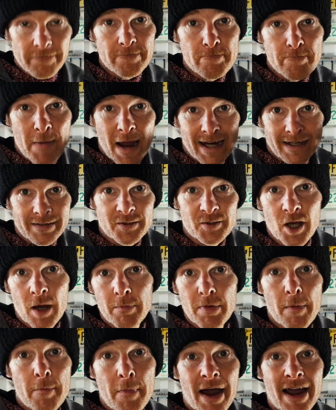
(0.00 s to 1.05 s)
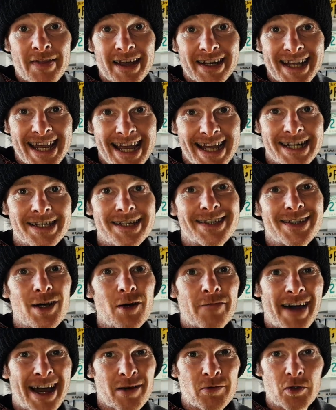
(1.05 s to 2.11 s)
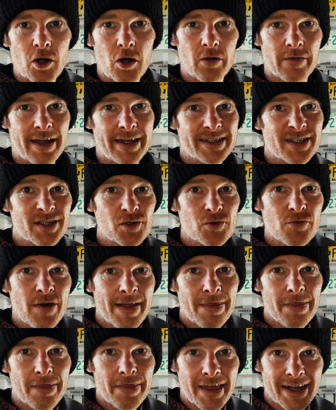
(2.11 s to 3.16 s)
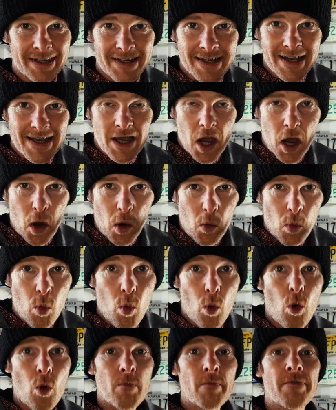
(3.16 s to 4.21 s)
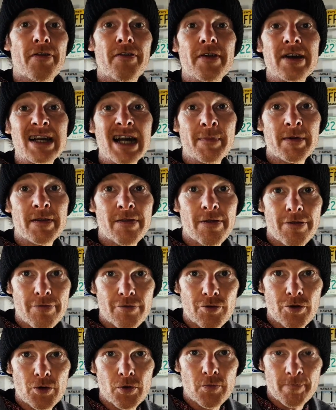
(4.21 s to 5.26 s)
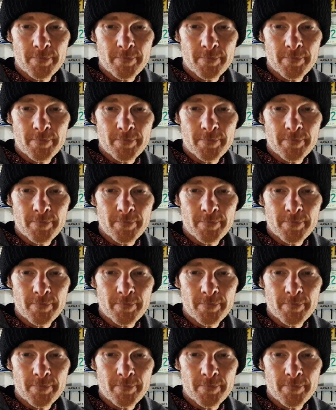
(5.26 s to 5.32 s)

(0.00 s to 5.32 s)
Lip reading: Backed up by that hint of alcohol, that strength, that warmth coming through.